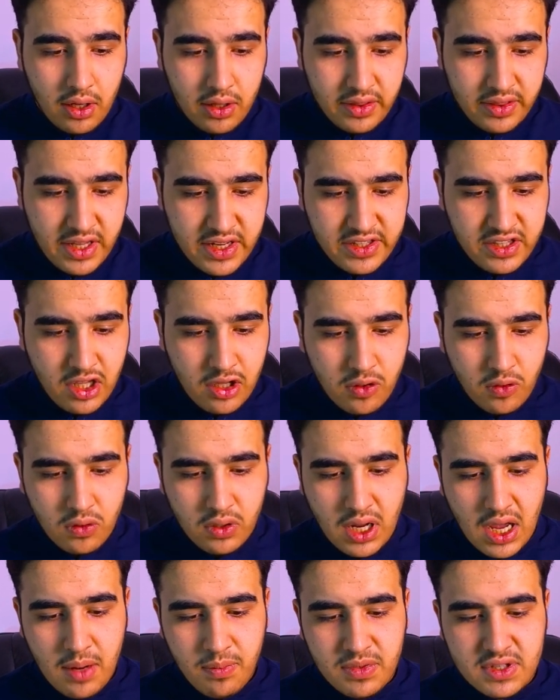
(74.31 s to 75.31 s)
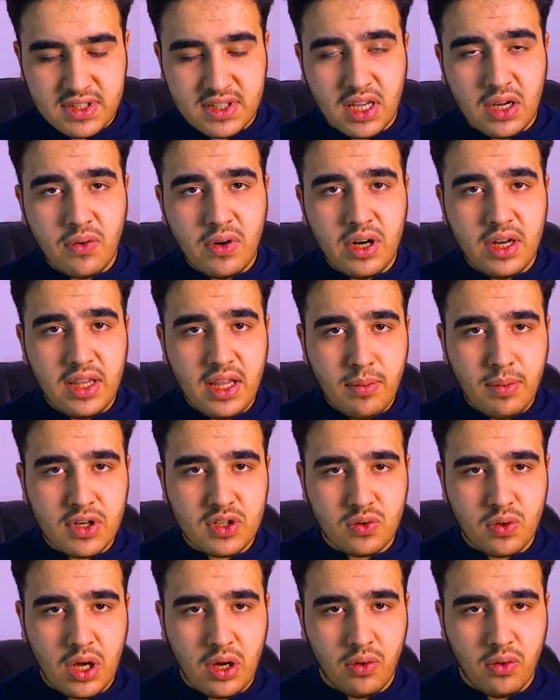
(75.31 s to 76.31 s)
This network type discovered
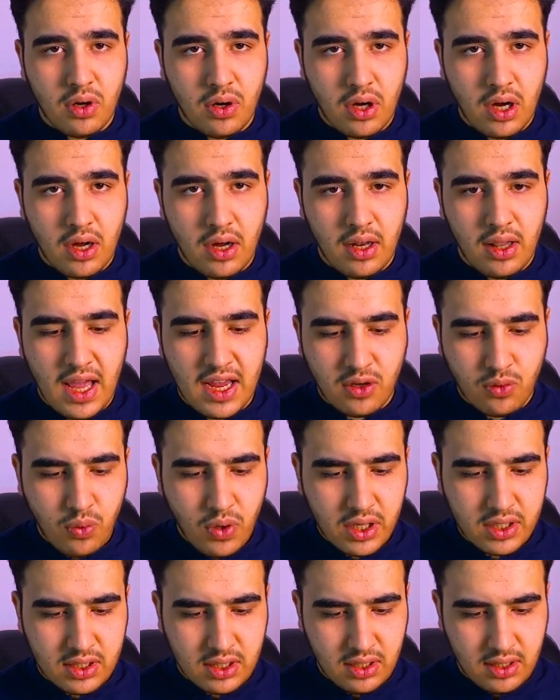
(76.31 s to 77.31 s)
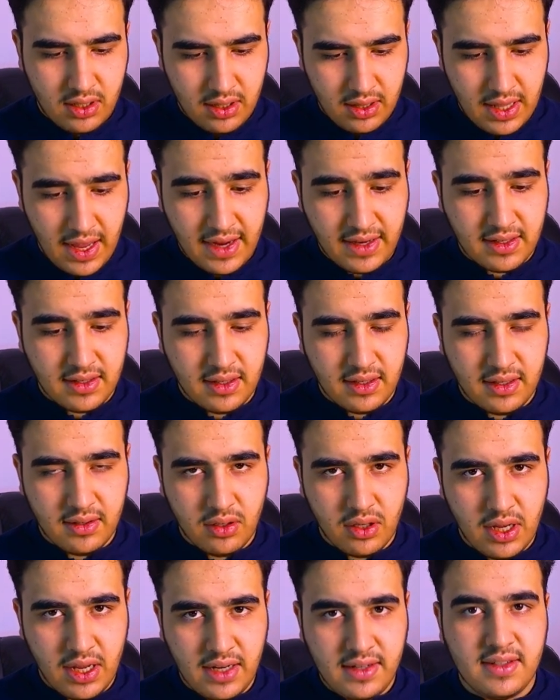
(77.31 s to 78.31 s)
neighbors like what? Like
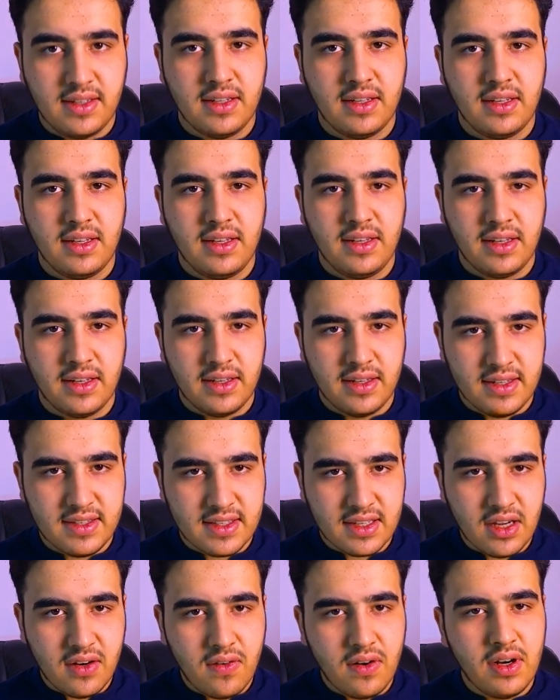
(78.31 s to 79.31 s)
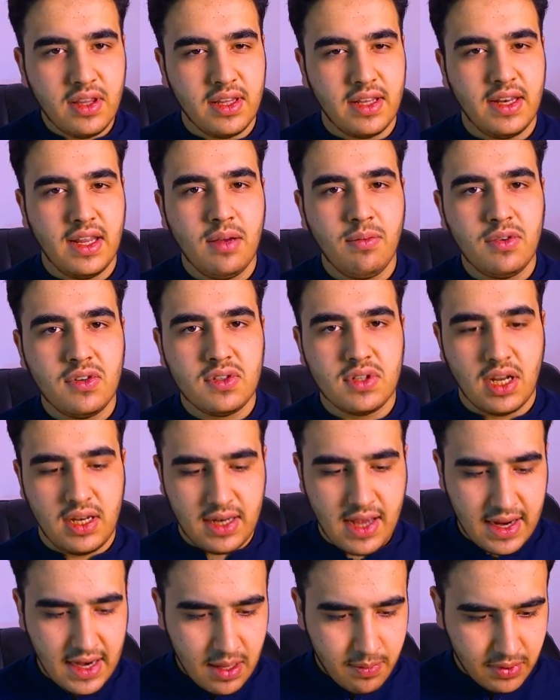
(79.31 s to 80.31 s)
it discovered the neighbors
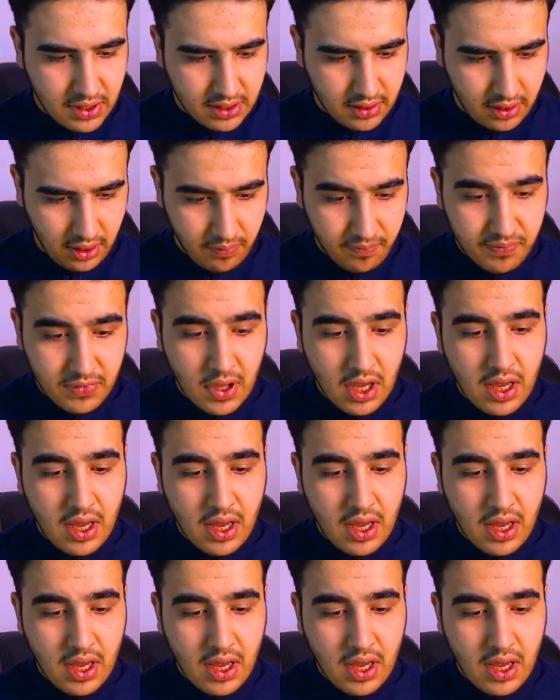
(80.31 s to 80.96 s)
dynamically.